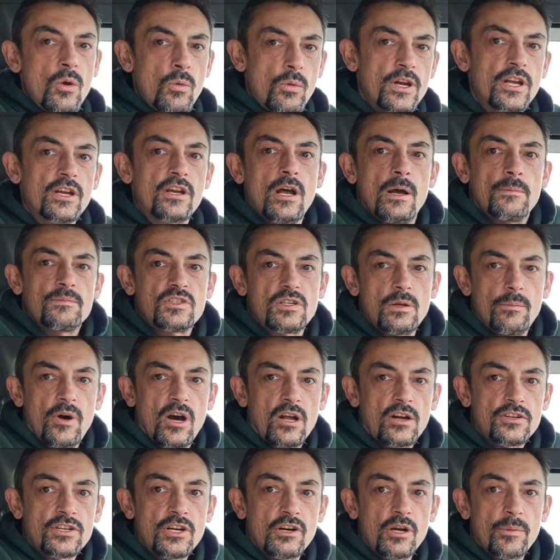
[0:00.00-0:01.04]
when it comes to
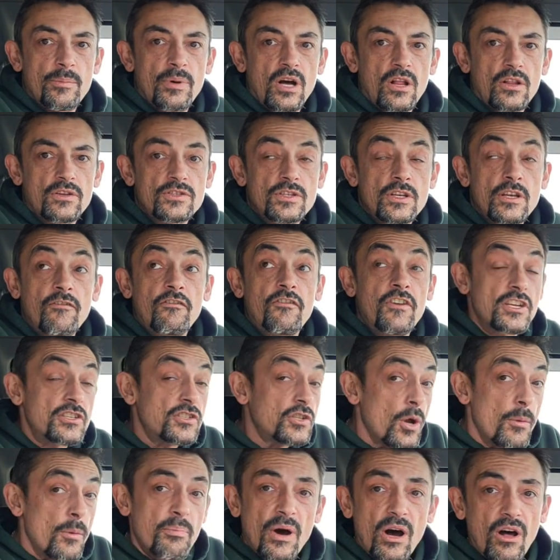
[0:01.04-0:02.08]
monetary policy.
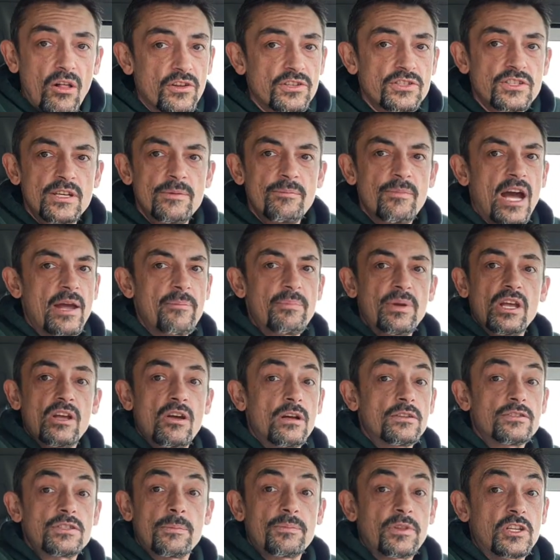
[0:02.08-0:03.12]
Fiscal policy might be
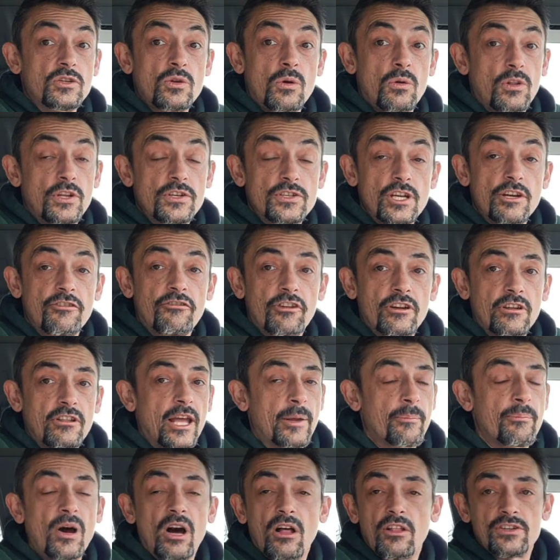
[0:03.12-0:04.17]
something totally different,
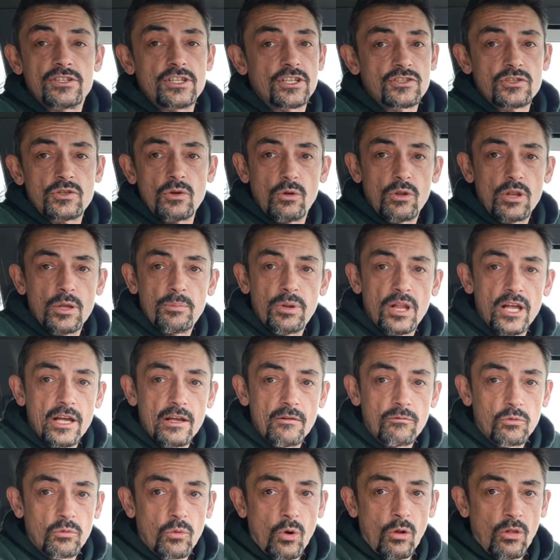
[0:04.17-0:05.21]
like politics totally play a
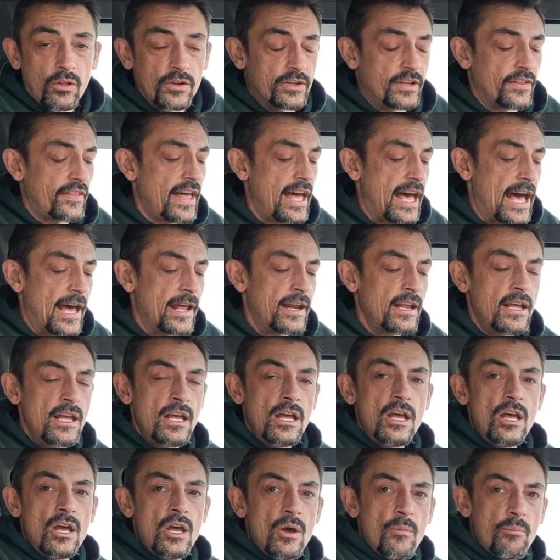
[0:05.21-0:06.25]
role into that.
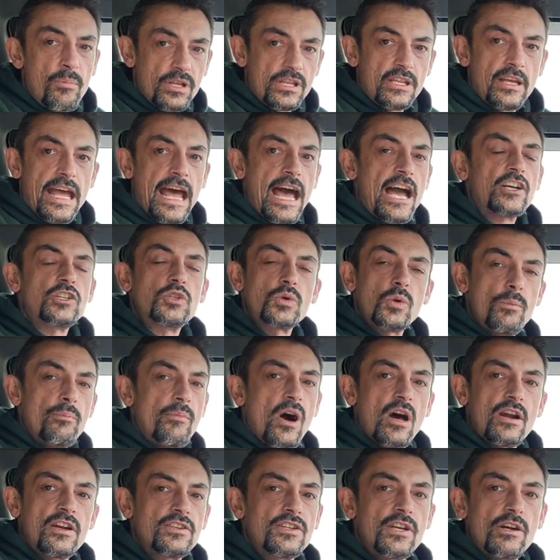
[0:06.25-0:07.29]
But the actual
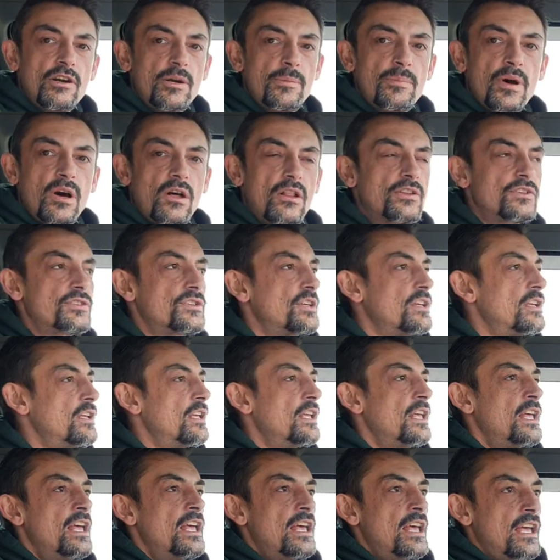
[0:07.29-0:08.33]
monetary policy,
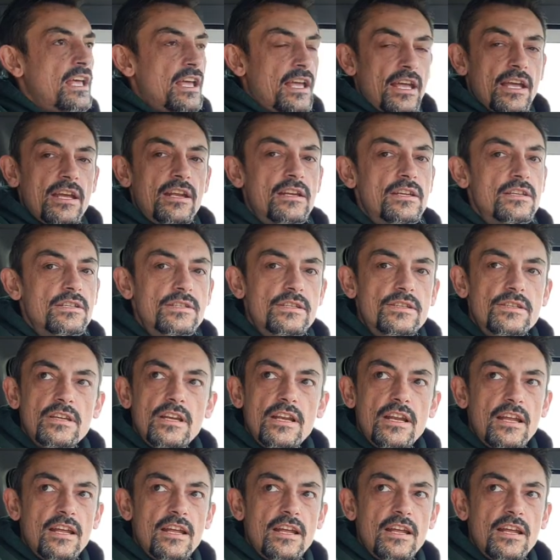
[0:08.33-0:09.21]
it is